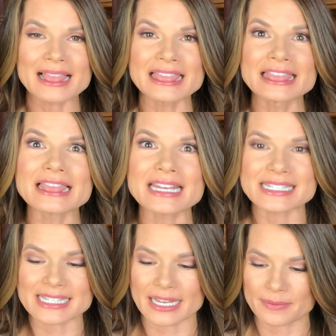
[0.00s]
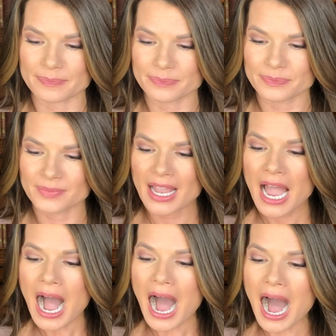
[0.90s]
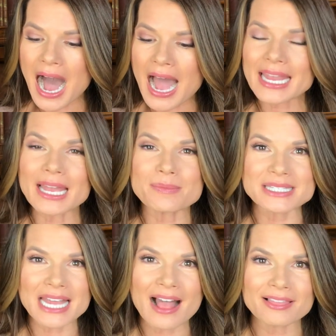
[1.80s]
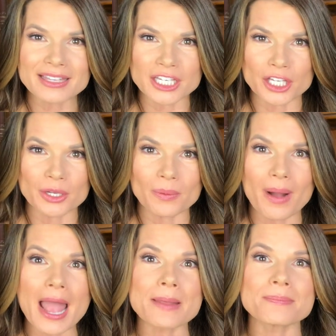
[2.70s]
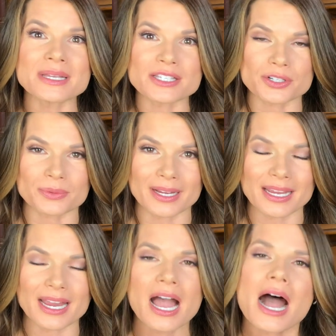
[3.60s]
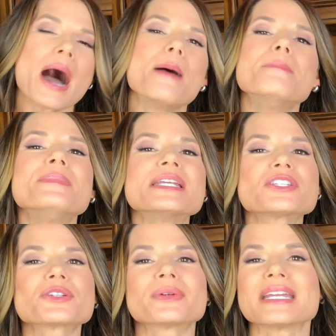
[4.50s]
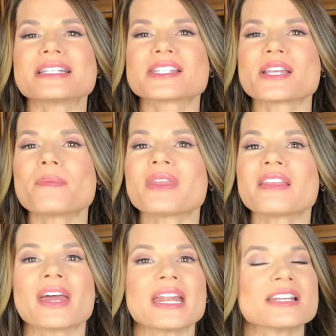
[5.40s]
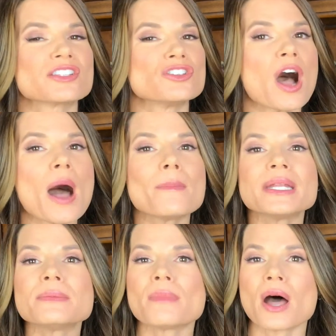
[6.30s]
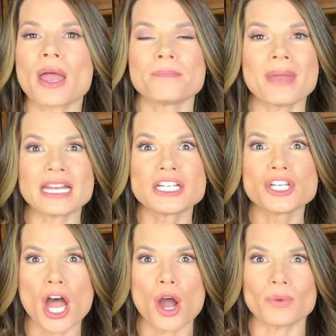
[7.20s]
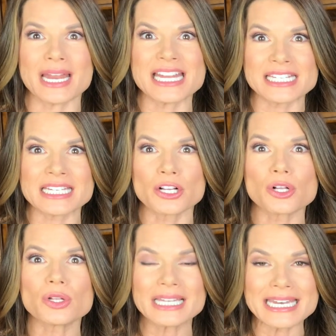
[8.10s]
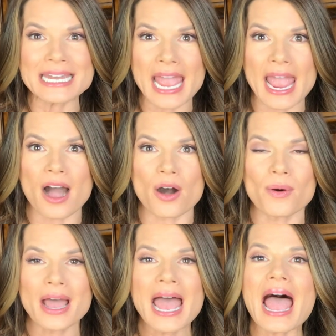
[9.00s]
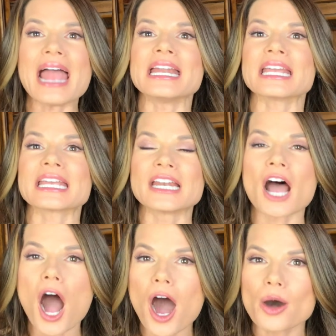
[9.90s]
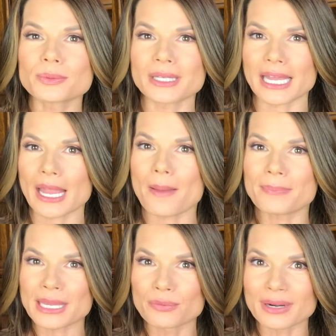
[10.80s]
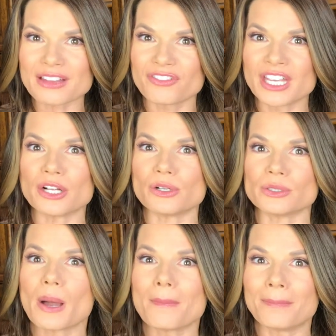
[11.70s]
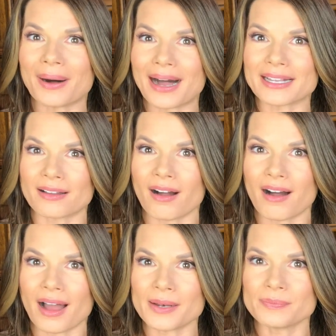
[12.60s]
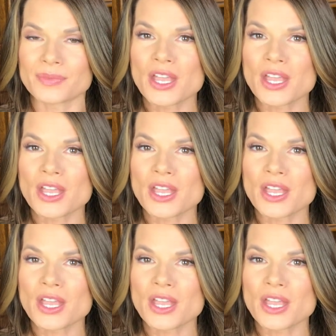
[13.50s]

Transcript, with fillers: Listen. I am telling you a mystery. A mystery is something that has not been made known until now, and it can only be revealed by God.